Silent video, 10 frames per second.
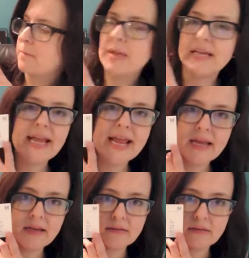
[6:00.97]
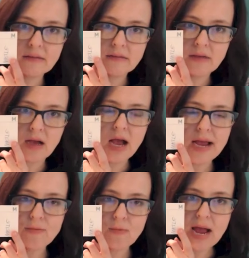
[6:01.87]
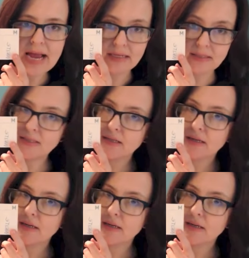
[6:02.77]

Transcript: Monday, I write.